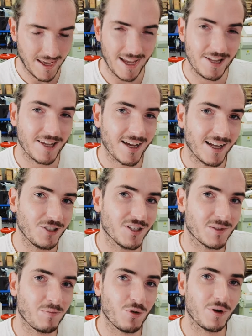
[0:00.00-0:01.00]
and you can't
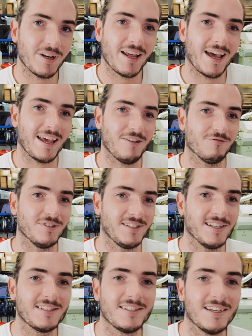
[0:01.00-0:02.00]
just put a
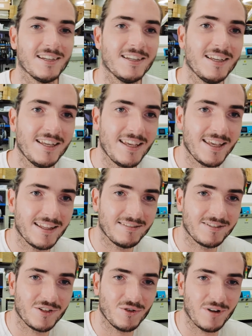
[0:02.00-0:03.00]
resistor
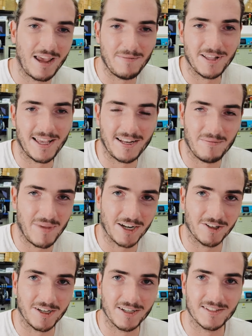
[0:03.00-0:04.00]
to emulate a
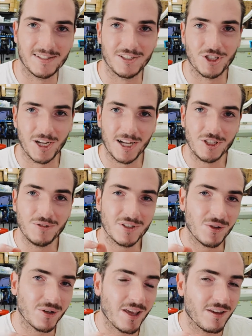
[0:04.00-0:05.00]
battery because the charger is
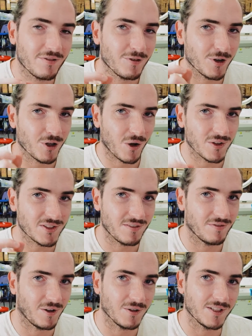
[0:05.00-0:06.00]
looking for a
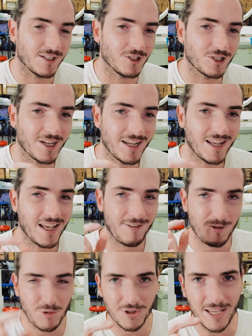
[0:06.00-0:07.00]
constant voltage. If
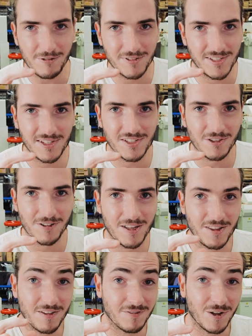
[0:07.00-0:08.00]
you put that resistor
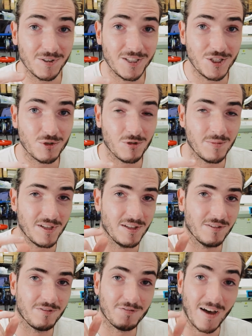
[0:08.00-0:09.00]
in, the voltage will
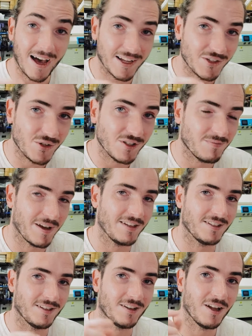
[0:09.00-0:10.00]
be far too
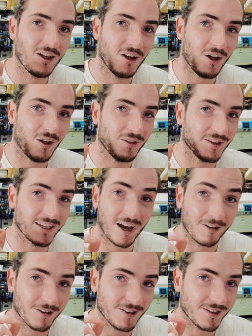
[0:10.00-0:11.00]
dependent on the
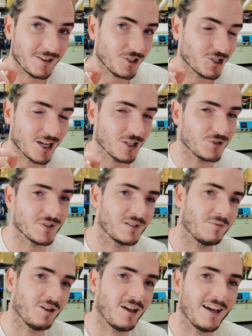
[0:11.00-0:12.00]
current that the charger is
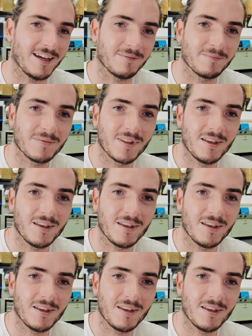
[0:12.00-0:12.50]
supplying.